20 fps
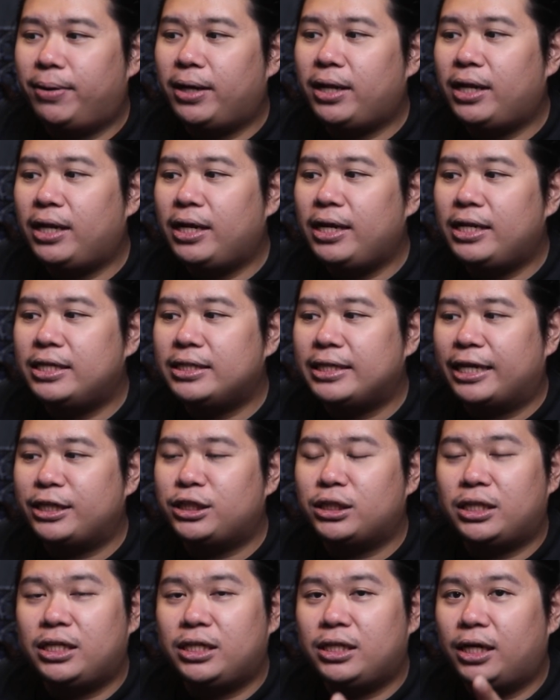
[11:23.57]
but it is
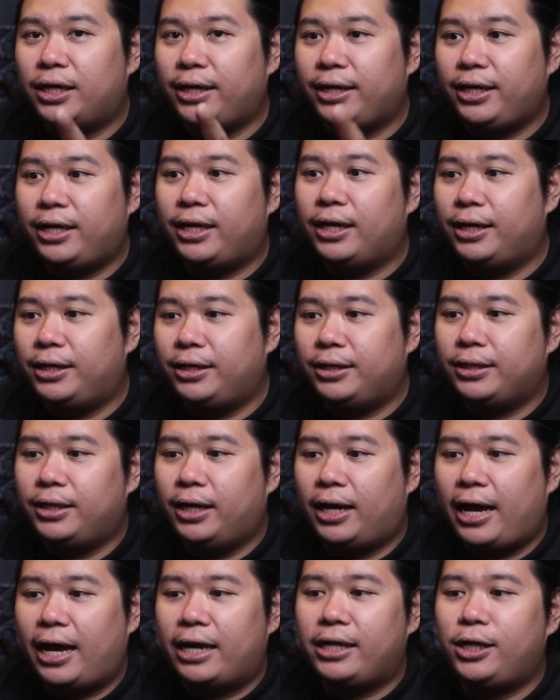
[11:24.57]
actually
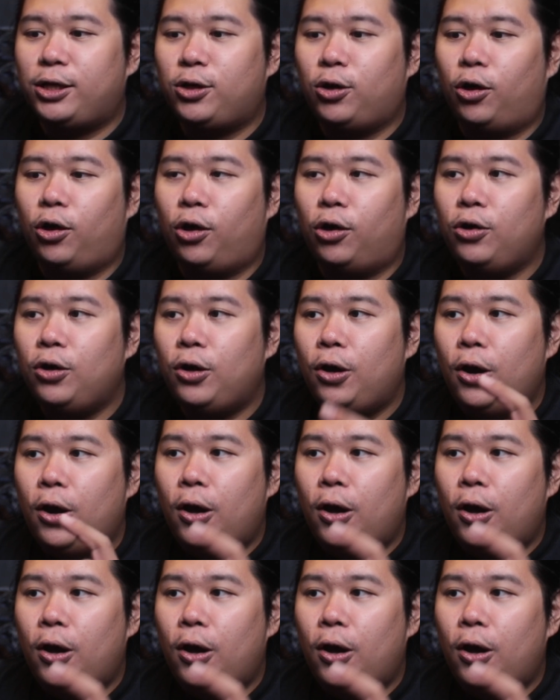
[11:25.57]
the ID call